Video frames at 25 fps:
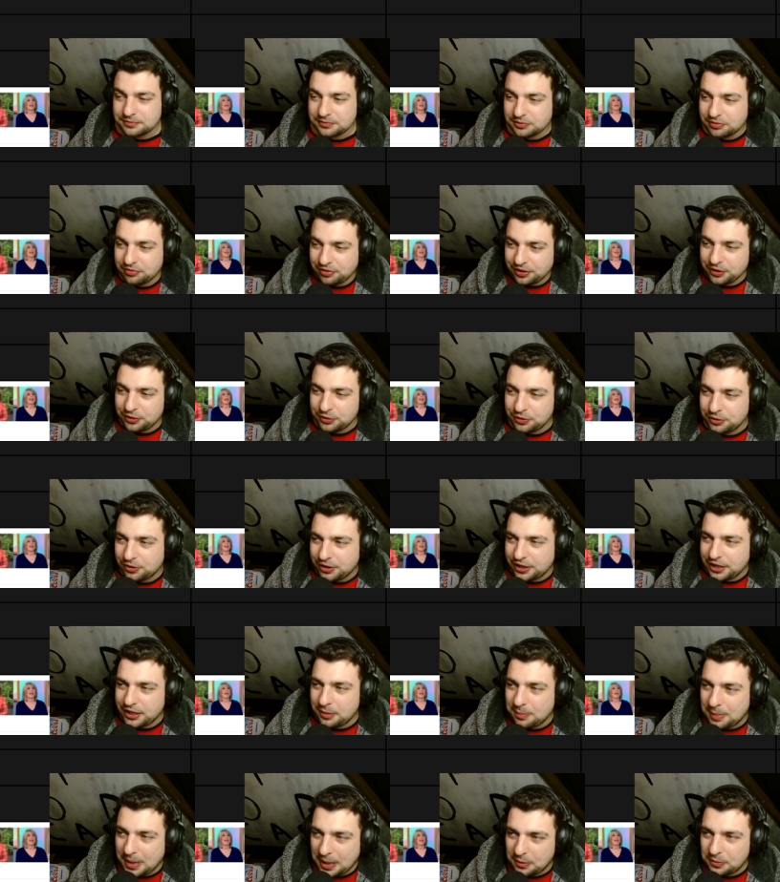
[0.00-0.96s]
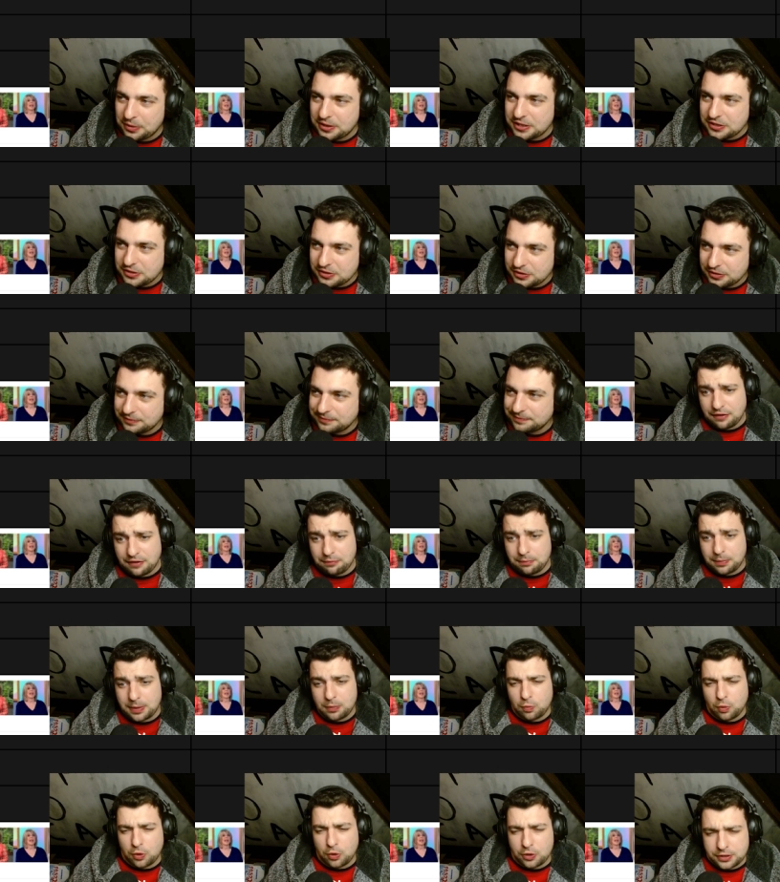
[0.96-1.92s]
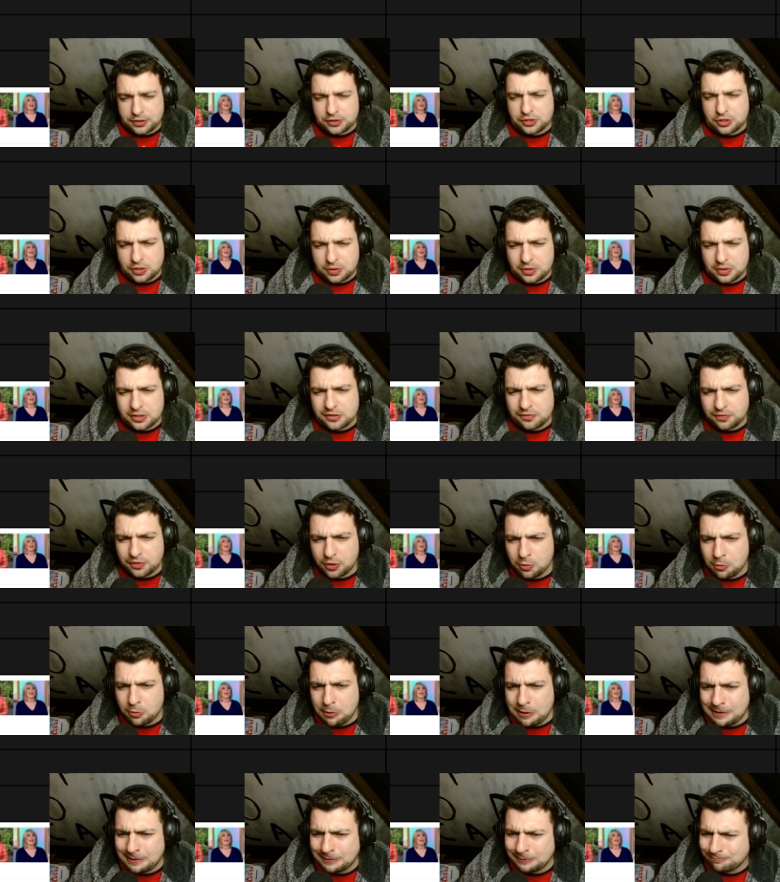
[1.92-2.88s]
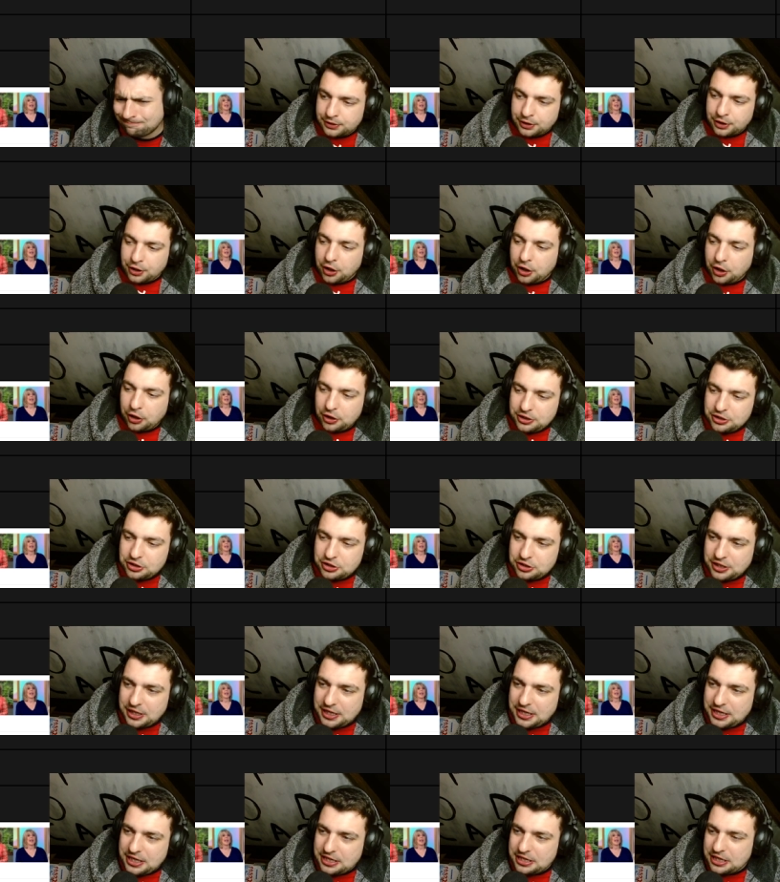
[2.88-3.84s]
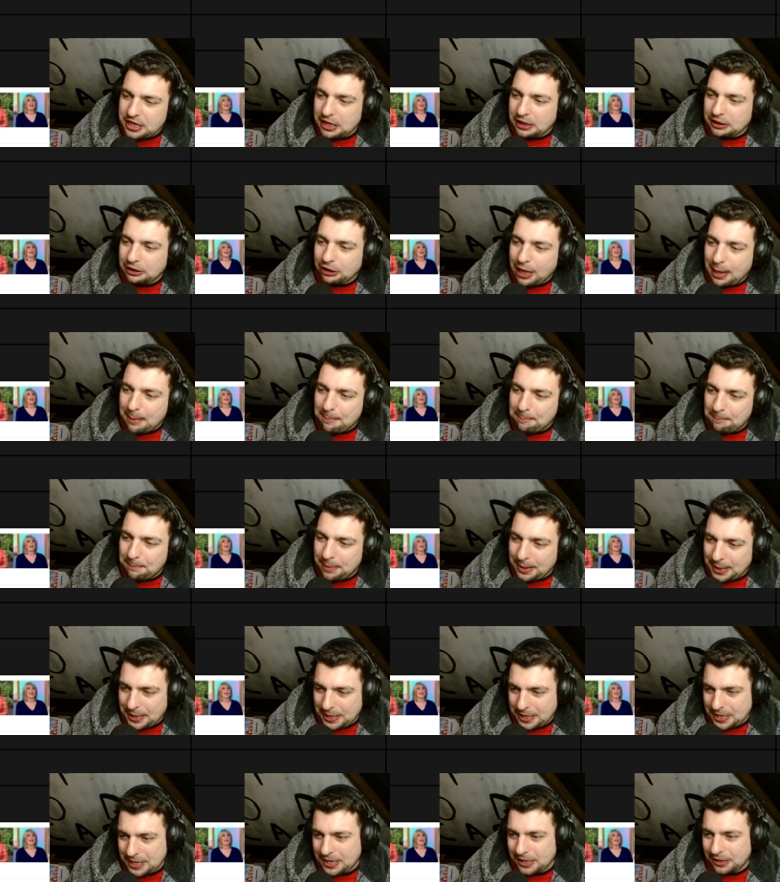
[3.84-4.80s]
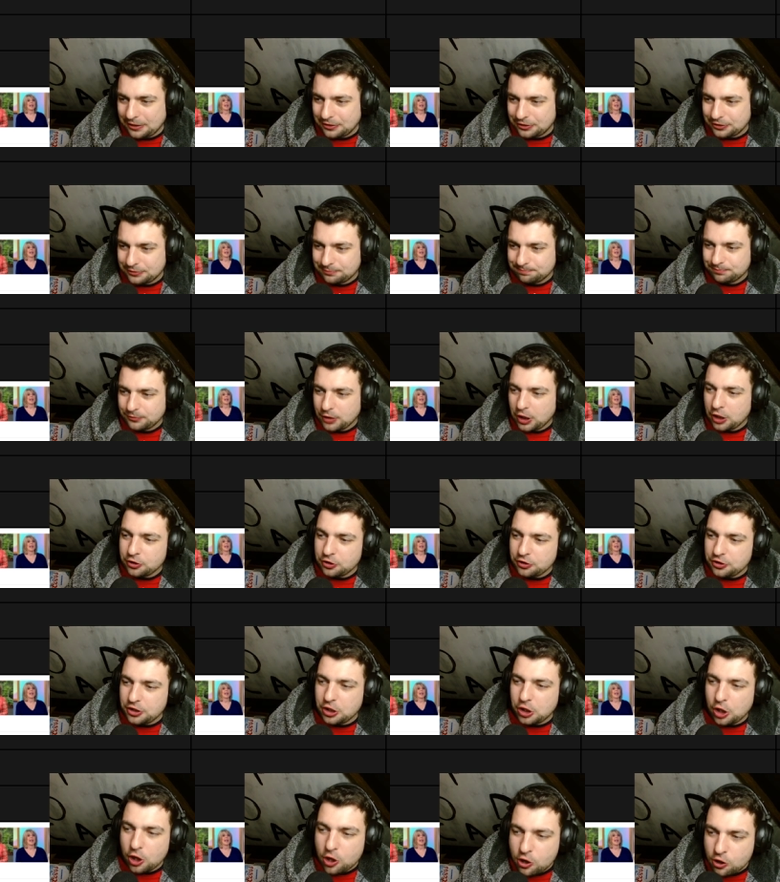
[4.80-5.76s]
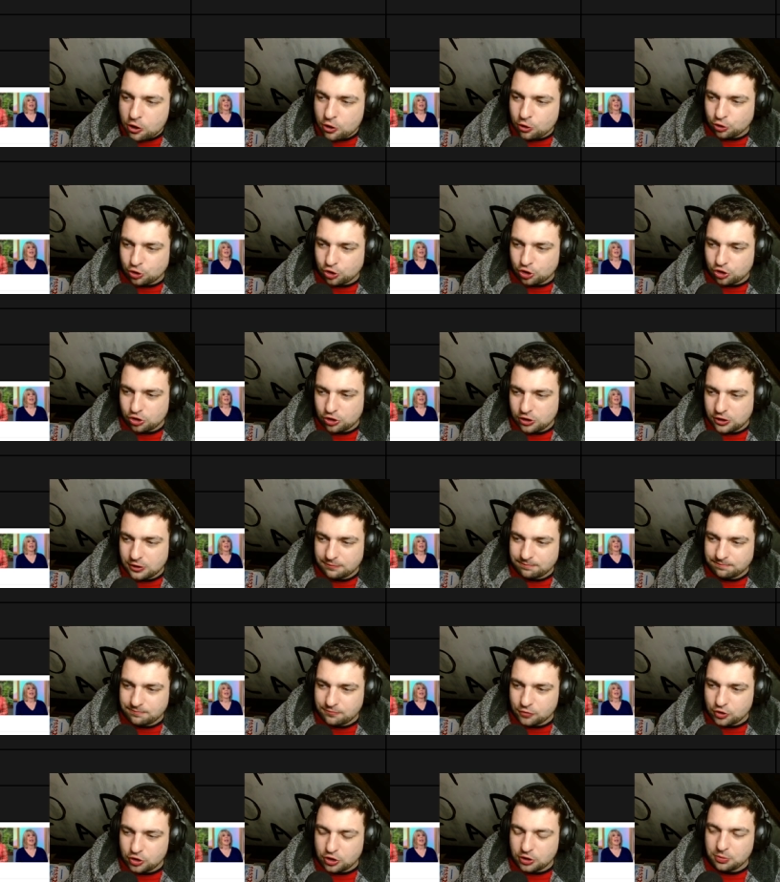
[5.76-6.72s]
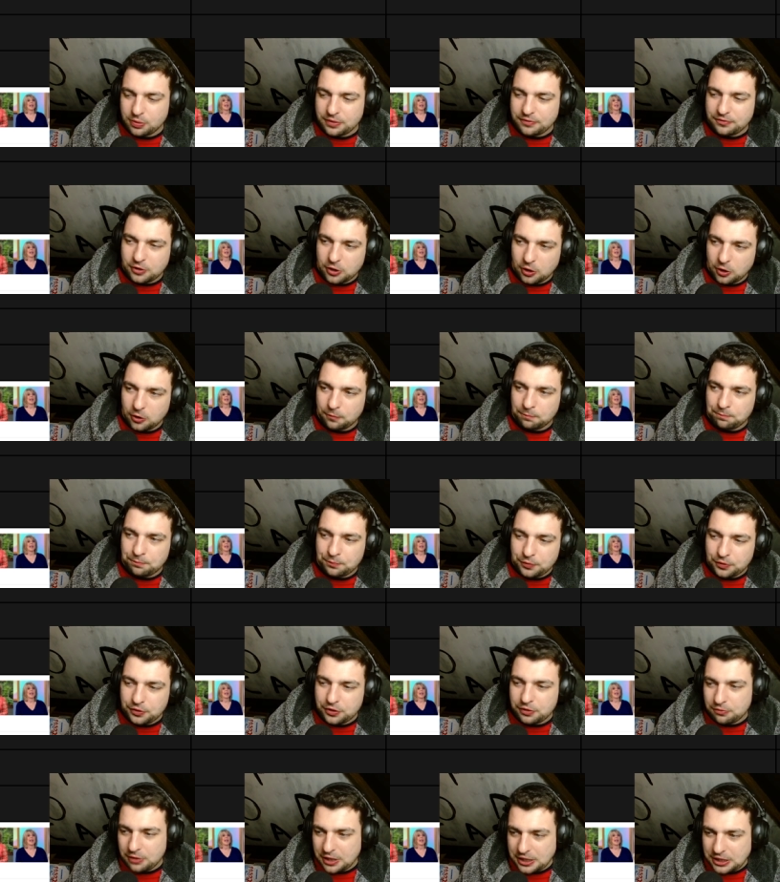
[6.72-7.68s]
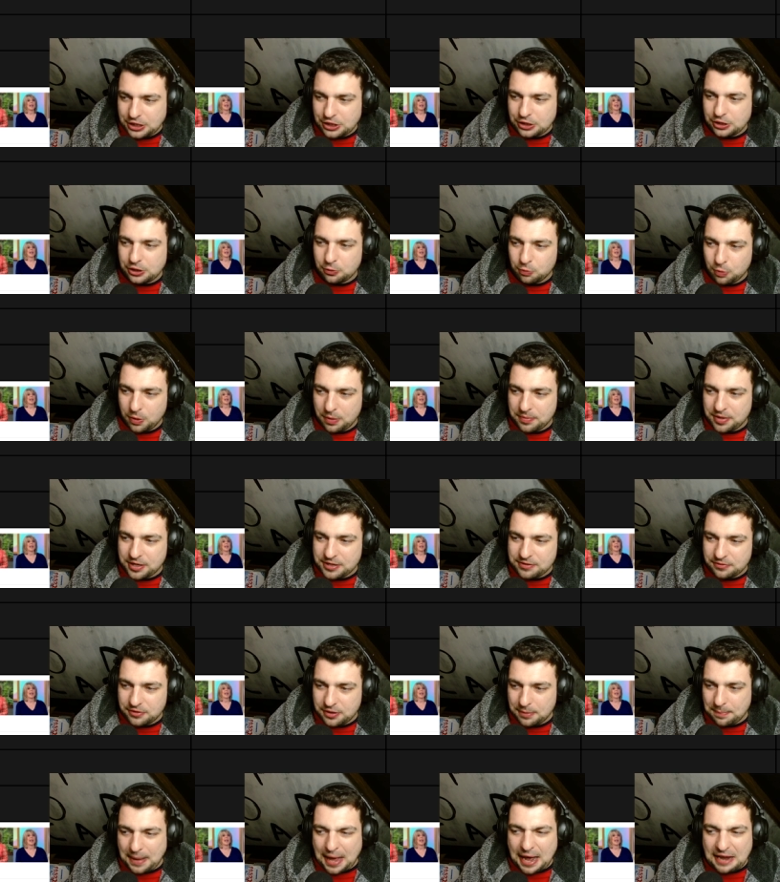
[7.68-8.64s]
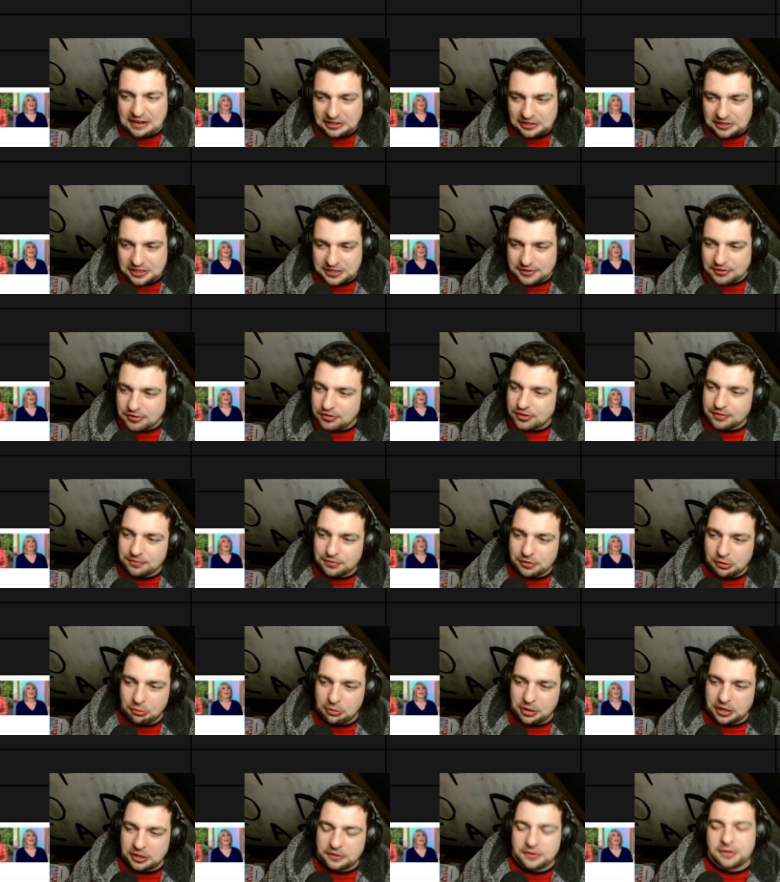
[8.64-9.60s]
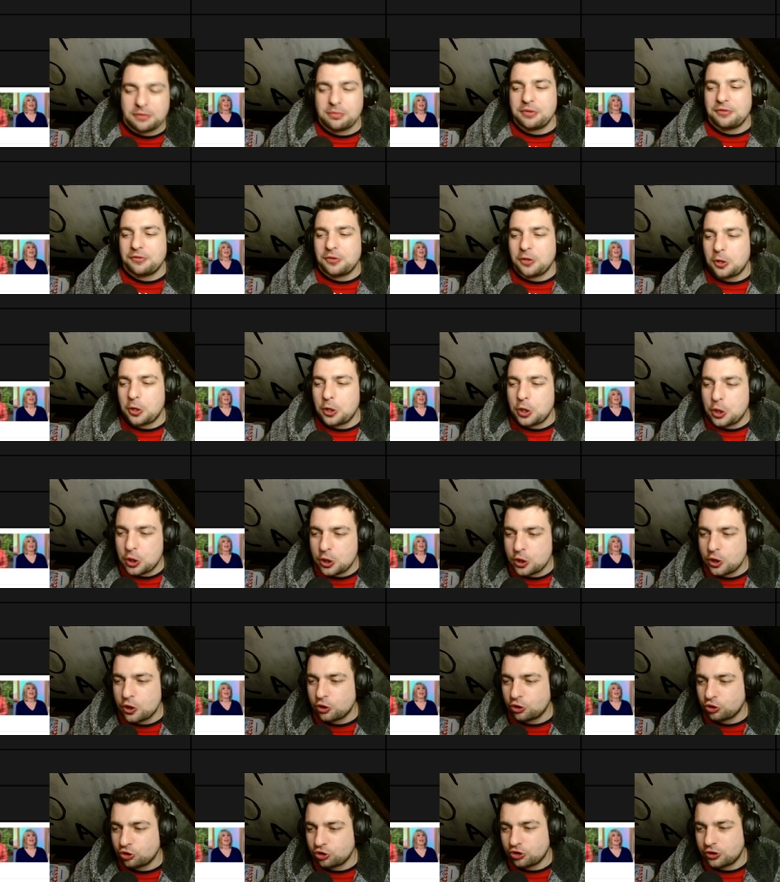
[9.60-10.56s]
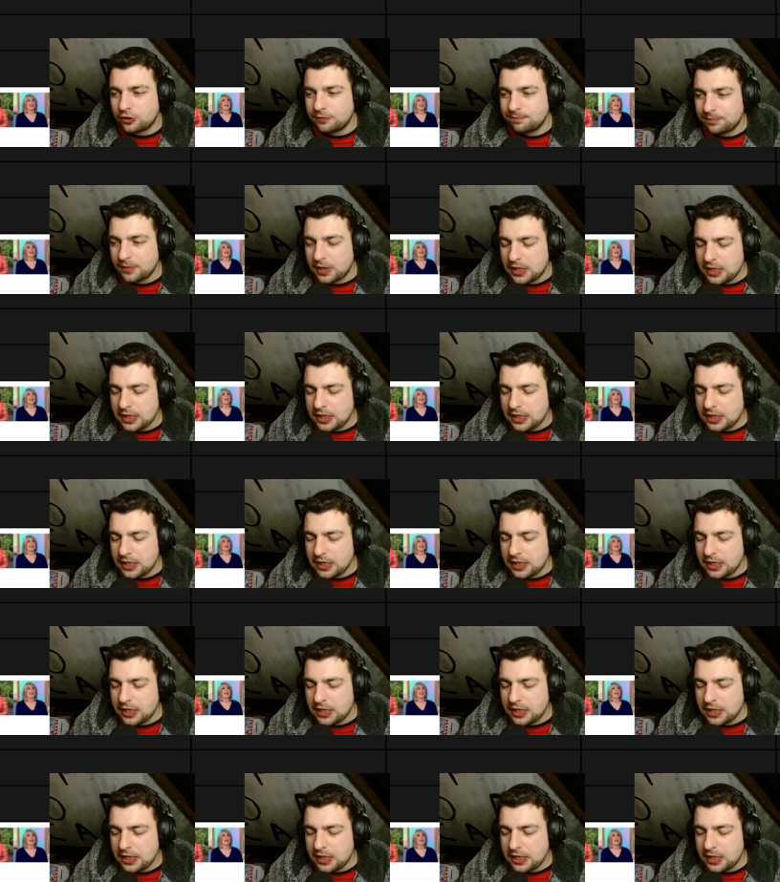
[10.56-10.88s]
Feel great about this. I've been wanting to do this for a while. Christine Lampard, another host. So we've got the regular women, the panelists, if you will, and then we've got a host.